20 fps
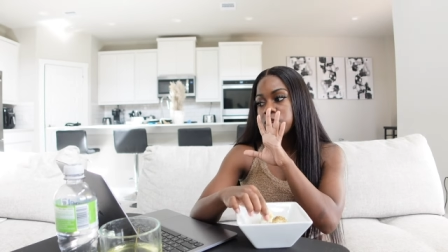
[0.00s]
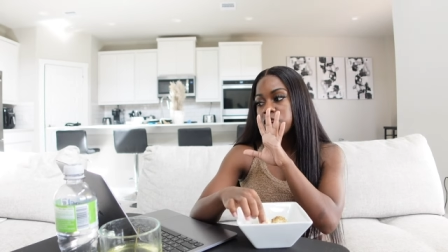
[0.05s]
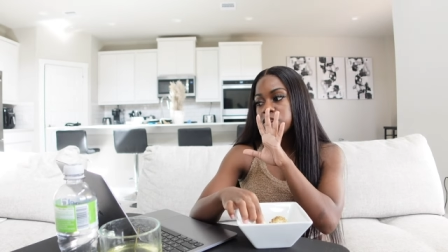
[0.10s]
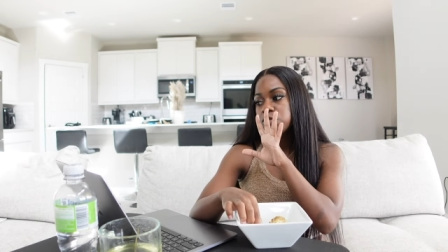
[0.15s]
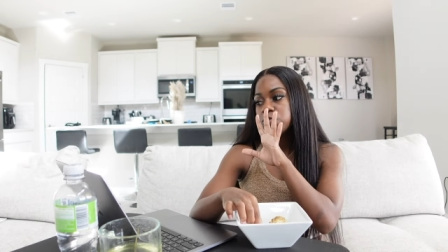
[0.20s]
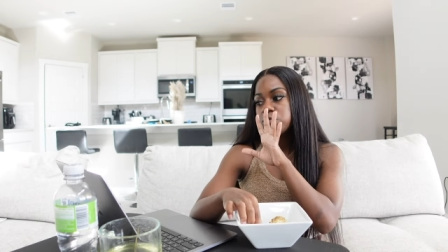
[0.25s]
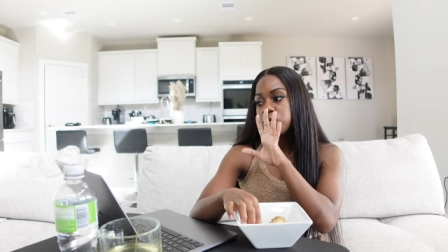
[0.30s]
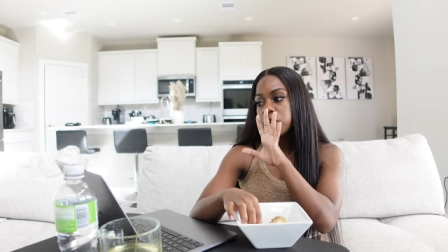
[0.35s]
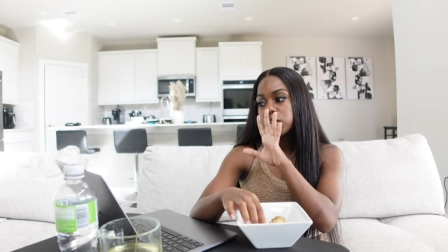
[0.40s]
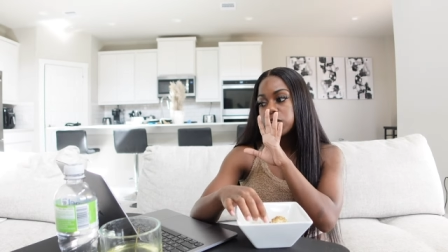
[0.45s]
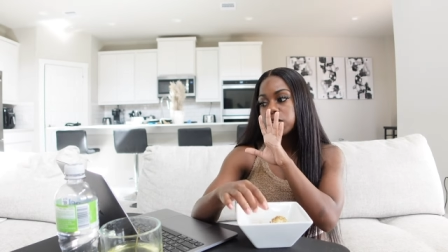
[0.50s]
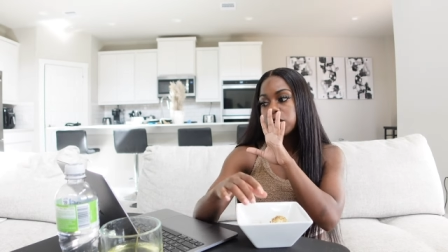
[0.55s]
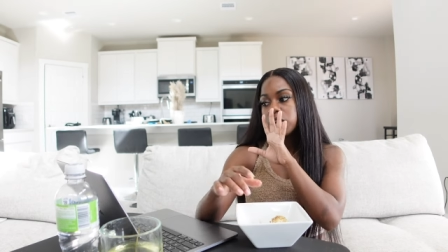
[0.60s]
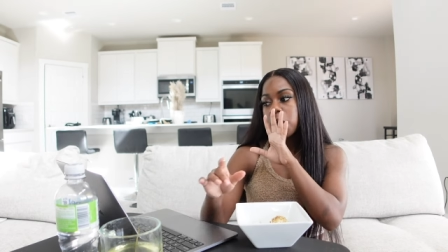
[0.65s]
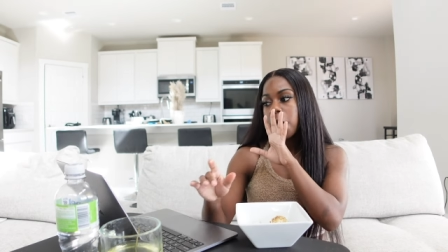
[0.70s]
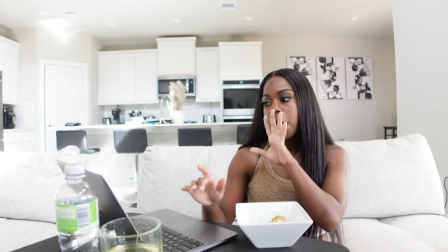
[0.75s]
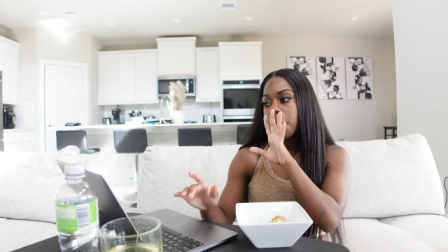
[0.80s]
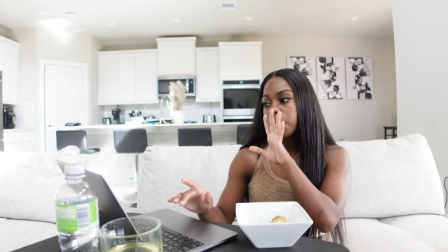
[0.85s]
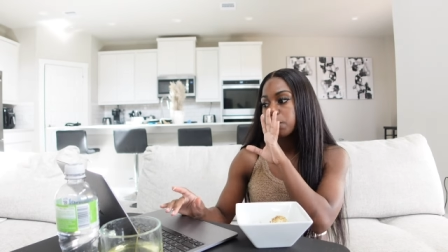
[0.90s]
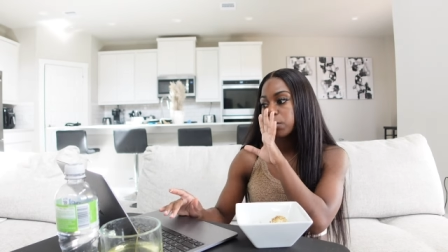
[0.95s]
That's the one
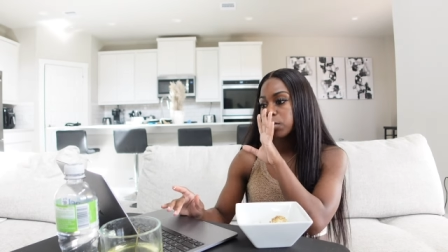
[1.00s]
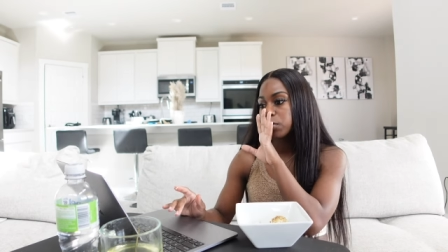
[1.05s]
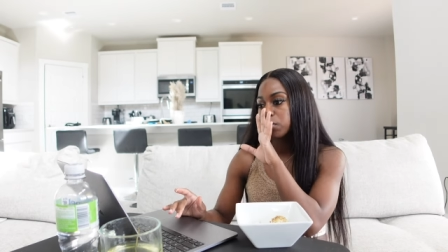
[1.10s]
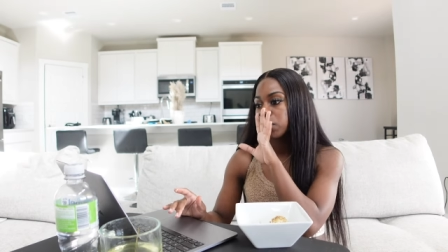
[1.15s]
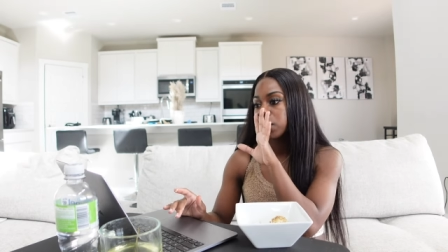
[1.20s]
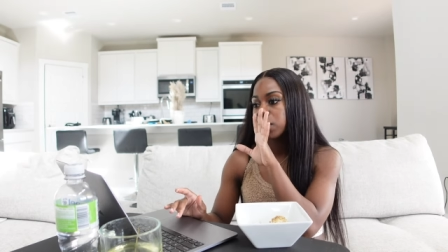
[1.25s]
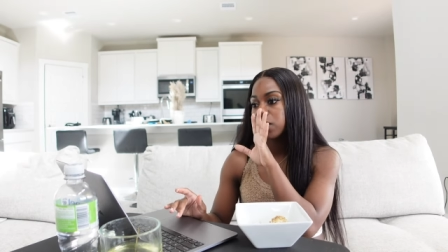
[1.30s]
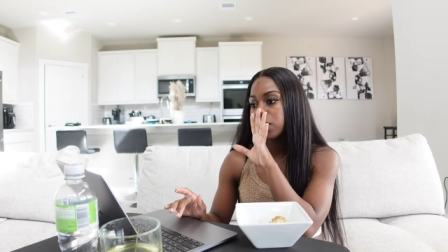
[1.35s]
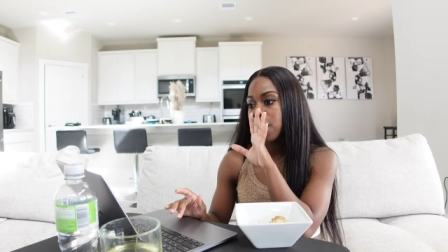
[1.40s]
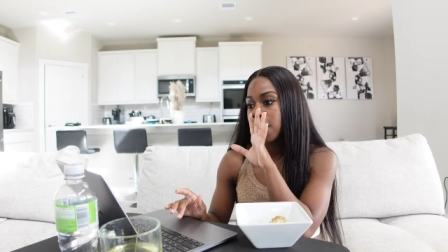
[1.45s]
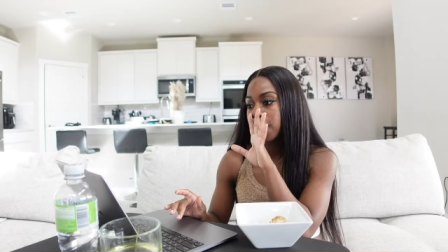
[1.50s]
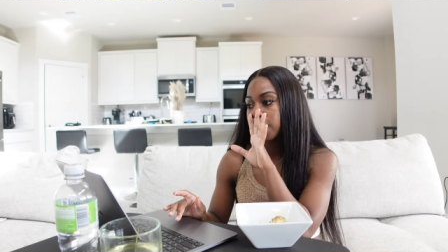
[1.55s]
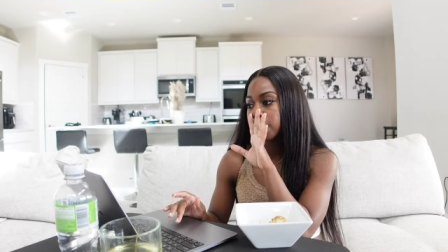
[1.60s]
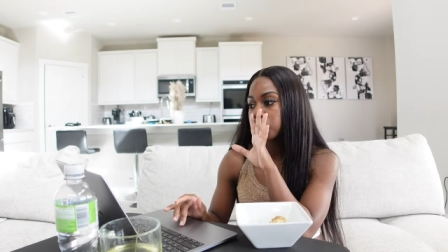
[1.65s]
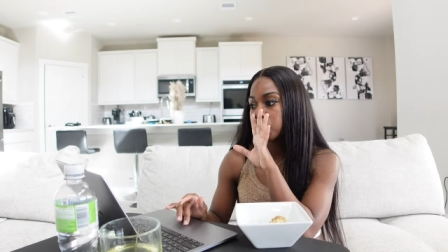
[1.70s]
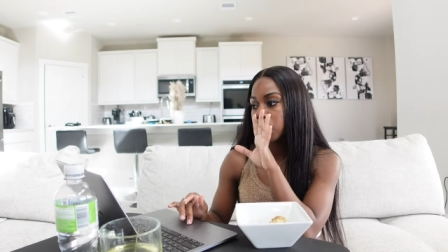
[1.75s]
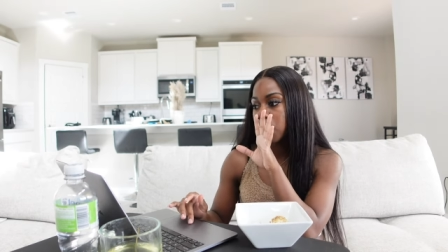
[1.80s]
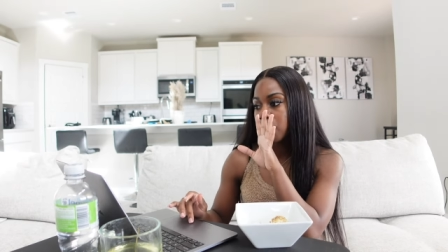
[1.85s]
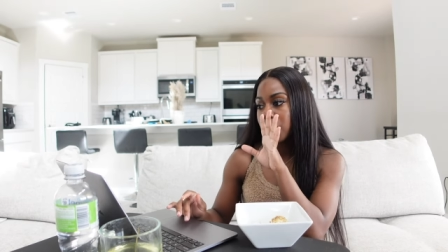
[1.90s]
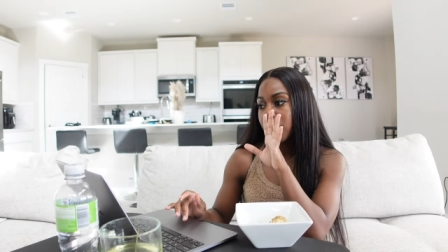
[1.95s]
thing I really, really like
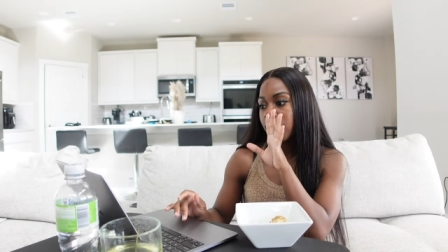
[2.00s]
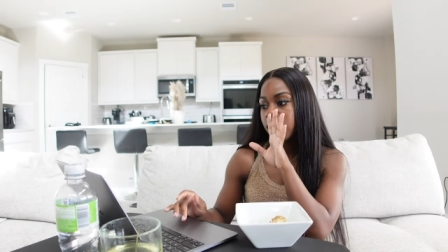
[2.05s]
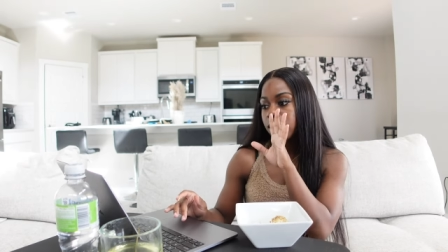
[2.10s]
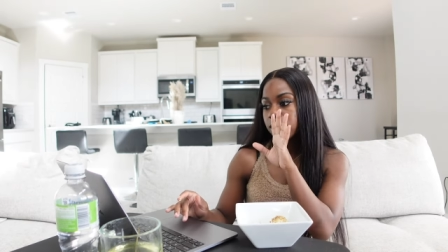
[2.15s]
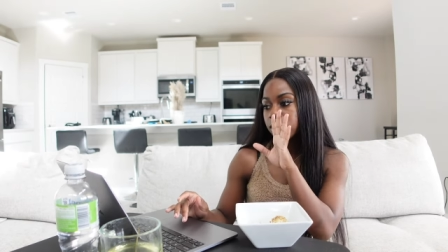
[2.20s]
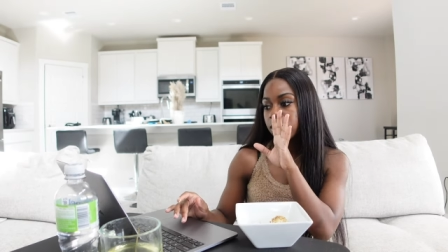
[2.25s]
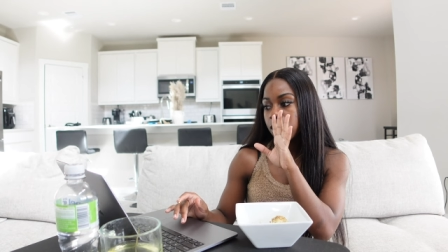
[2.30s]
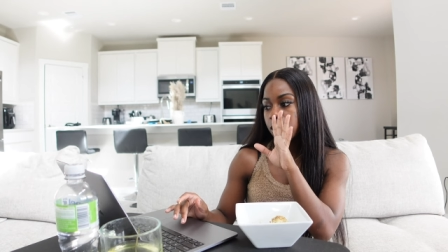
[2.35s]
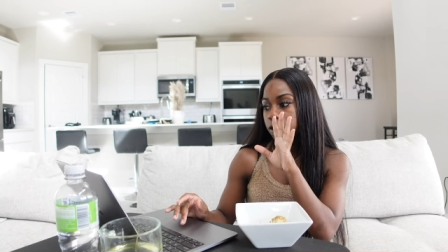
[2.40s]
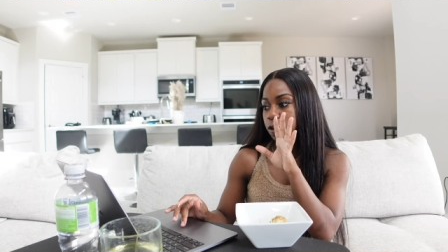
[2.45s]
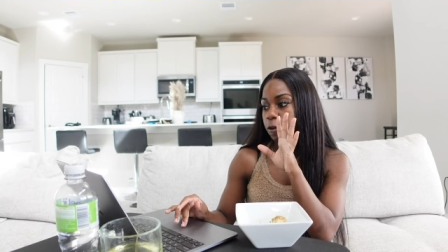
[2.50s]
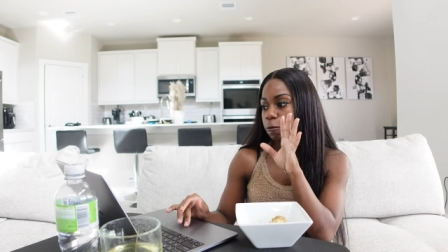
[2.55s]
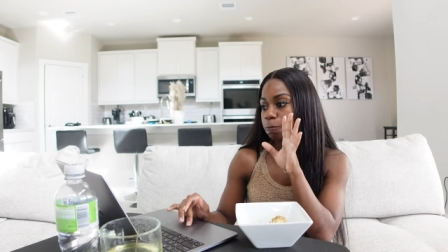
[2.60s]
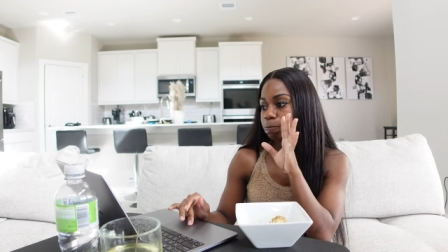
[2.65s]
about her clothing.